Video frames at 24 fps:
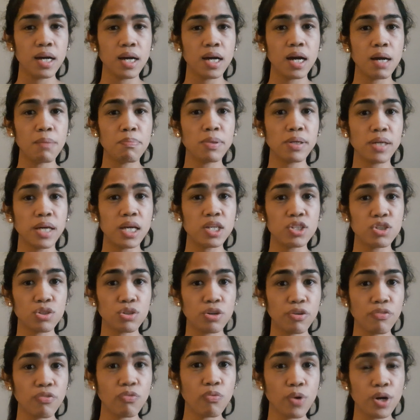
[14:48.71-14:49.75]
application
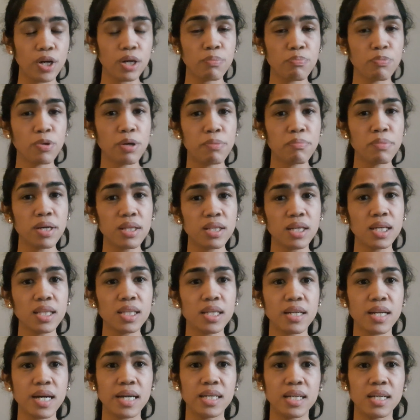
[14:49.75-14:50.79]
of work permit in the
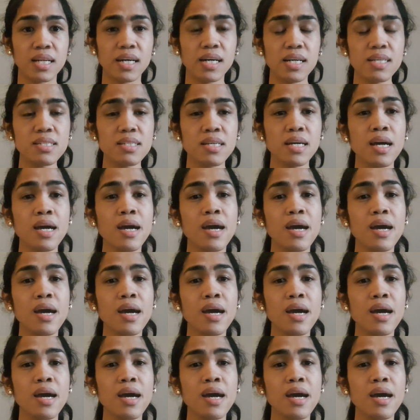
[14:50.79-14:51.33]
Netherlands.